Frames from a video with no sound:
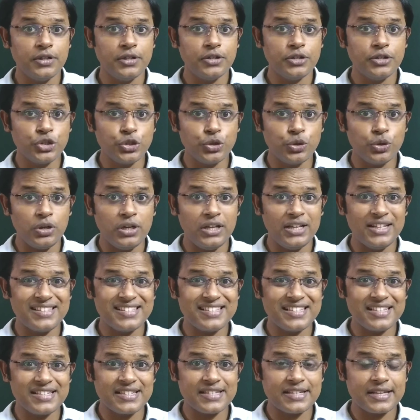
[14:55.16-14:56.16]
Two
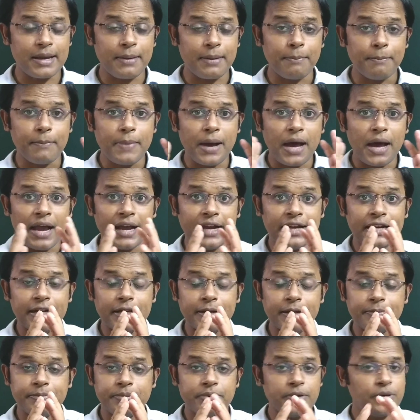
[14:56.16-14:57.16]
lenses combined
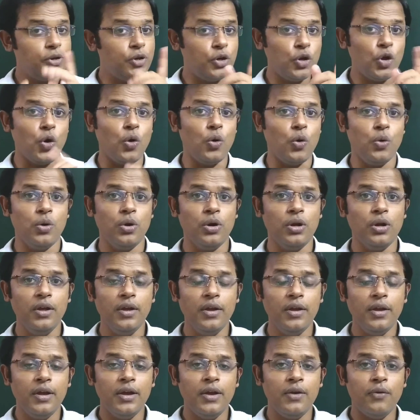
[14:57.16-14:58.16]
up. No.
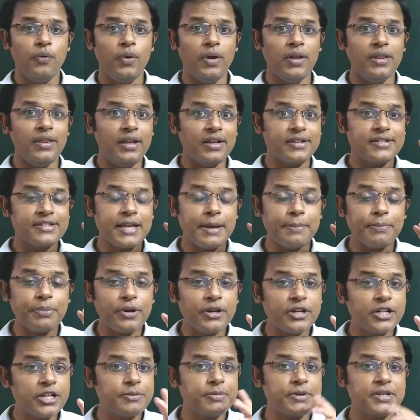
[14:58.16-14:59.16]
When they are
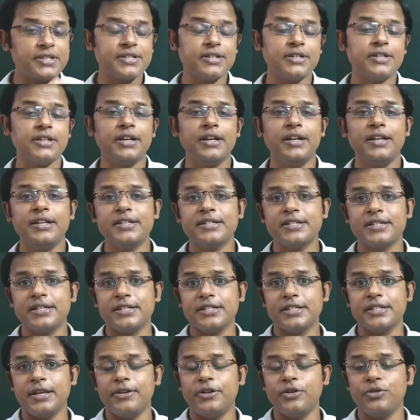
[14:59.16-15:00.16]
separated by a certain distance,
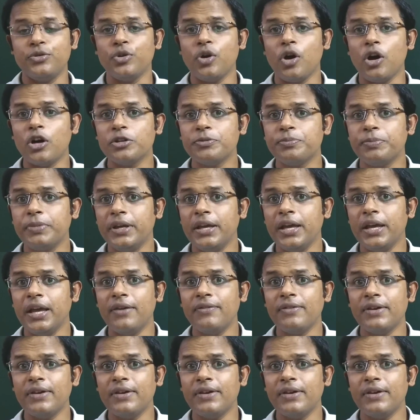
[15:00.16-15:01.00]
they do not behave